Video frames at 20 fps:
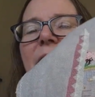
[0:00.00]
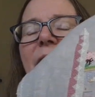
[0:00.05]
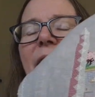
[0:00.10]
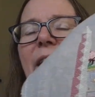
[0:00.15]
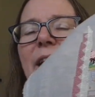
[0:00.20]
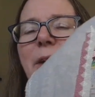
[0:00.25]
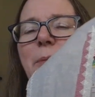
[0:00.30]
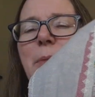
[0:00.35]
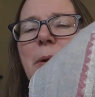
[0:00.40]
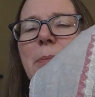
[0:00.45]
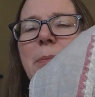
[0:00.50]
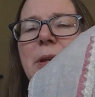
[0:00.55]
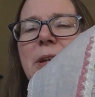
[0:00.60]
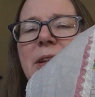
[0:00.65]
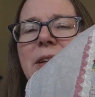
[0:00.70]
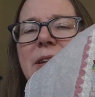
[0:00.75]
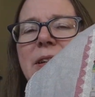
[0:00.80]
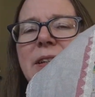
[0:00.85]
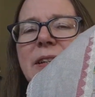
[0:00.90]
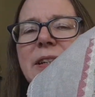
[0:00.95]
I like my
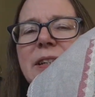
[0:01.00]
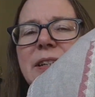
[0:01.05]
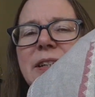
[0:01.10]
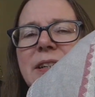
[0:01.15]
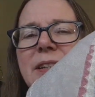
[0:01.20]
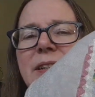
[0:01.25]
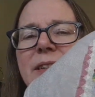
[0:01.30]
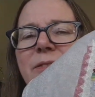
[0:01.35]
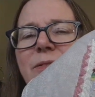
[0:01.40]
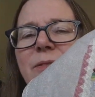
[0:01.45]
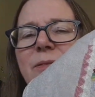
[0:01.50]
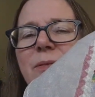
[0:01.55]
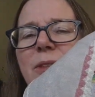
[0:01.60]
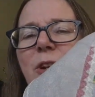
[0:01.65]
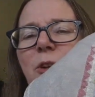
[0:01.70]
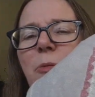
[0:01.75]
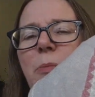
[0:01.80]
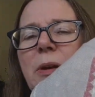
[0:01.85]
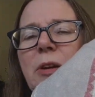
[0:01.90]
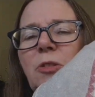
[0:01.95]
Peanuts
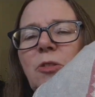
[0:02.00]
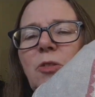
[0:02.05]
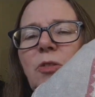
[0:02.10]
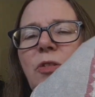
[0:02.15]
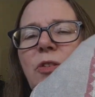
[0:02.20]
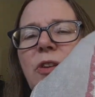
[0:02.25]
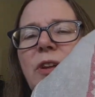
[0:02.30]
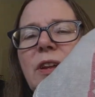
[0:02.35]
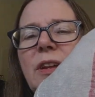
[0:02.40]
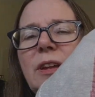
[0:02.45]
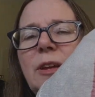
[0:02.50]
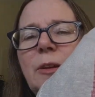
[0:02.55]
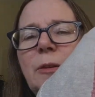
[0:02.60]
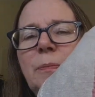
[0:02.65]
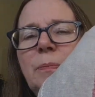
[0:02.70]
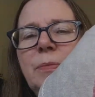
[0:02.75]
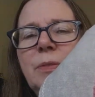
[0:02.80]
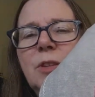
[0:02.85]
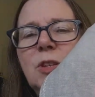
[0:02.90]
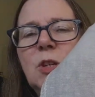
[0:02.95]
needle minders.
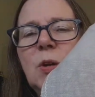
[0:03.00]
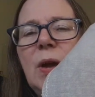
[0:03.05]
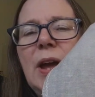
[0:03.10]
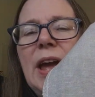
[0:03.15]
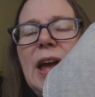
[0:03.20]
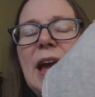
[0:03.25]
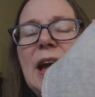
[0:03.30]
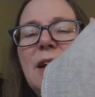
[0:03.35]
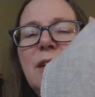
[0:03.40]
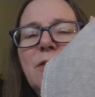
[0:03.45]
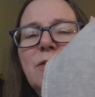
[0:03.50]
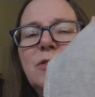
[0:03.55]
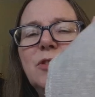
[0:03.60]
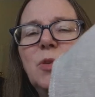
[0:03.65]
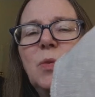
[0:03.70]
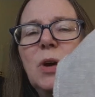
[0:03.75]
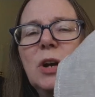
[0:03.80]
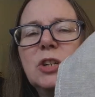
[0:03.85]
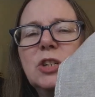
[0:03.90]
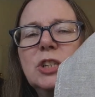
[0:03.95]
So I have
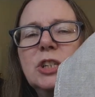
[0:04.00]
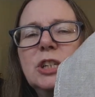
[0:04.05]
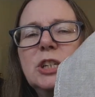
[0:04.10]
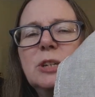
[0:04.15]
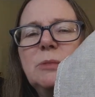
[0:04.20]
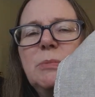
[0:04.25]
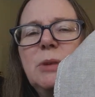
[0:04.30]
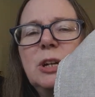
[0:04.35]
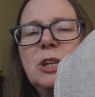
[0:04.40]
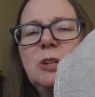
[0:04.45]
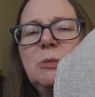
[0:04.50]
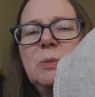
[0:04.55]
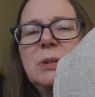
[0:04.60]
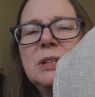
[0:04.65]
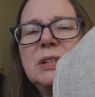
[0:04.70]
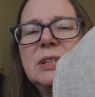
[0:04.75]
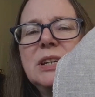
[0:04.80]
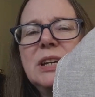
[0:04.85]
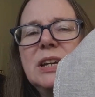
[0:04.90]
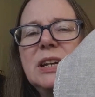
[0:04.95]
the Washington
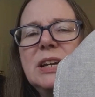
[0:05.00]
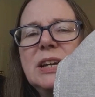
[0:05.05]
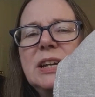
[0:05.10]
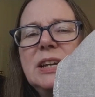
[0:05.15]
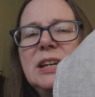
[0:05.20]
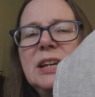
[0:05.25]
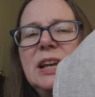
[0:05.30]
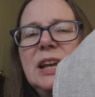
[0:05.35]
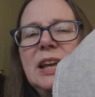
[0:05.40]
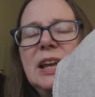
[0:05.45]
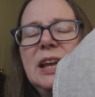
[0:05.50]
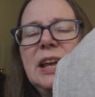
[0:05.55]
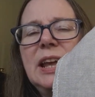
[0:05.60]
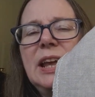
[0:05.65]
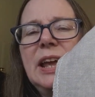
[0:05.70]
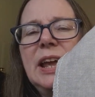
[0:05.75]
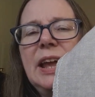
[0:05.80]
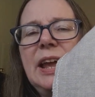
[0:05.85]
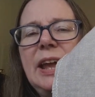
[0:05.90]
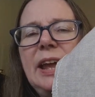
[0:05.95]
Monument done,
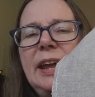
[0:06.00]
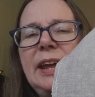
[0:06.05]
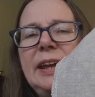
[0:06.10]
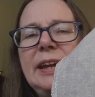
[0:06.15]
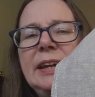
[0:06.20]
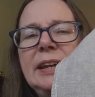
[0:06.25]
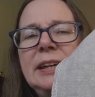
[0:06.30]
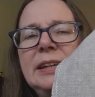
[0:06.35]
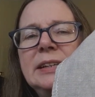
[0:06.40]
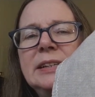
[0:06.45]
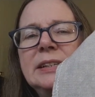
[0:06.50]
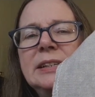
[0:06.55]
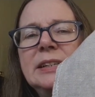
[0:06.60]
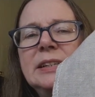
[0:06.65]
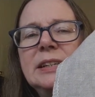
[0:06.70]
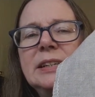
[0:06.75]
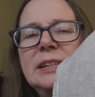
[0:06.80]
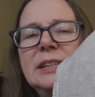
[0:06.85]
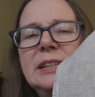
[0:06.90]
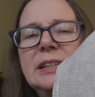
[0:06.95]
and
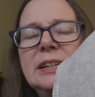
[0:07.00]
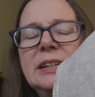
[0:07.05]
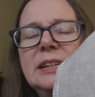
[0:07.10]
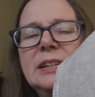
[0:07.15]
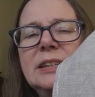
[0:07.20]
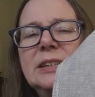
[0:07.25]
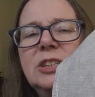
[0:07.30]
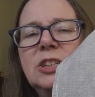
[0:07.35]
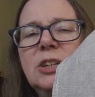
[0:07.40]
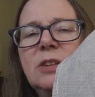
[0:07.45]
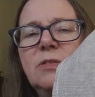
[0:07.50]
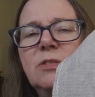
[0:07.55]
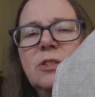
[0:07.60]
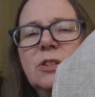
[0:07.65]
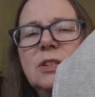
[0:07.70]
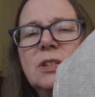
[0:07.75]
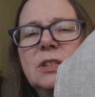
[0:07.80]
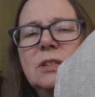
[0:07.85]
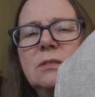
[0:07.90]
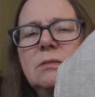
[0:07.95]
the
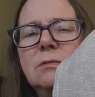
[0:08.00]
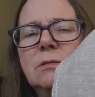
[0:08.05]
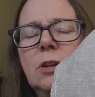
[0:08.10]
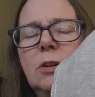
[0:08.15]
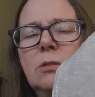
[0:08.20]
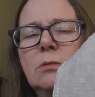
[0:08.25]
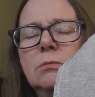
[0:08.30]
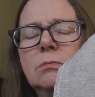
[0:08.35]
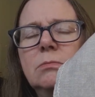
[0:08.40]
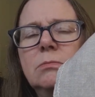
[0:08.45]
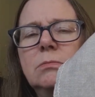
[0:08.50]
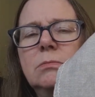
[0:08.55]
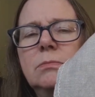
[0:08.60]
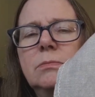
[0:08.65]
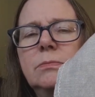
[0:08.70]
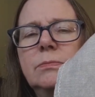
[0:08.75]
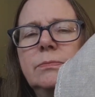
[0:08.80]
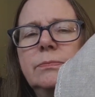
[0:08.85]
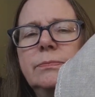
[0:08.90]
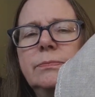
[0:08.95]
Jefferson, no.
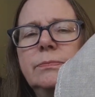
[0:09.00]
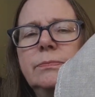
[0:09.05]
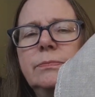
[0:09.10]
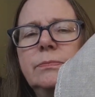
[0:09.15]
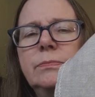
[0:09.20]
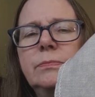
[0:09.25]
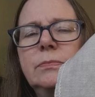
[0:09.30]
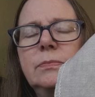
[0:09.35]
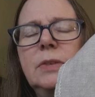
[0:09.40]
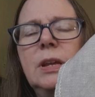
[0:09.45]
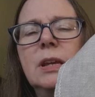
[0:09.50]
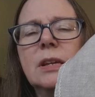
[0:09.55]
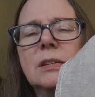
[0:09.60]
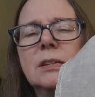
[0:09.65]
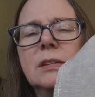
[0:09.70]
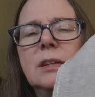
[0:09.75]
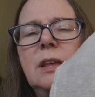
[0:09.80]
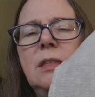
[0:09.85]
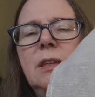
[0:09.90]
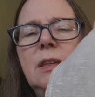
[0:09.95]

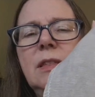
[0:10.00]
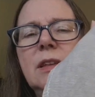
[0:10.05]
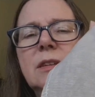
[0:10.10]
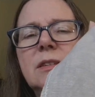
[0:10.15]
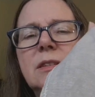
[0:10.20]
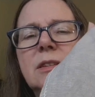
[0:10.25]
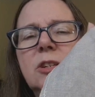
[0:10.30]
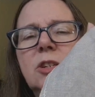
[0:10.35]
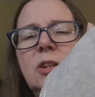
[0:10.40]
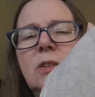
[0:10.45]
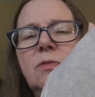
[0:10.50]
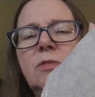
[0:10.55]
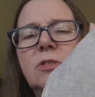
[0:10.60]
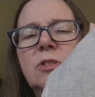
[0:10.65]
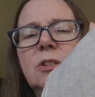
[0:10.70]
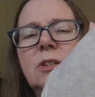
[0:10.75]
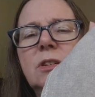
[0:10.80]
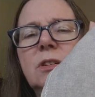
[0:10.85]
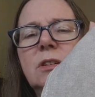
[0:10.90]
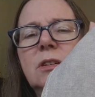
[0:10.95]
Yes, I think that's the
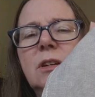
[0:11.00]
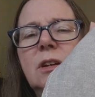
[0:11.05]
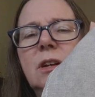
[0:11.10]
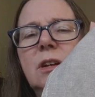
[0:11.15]
Jefferson.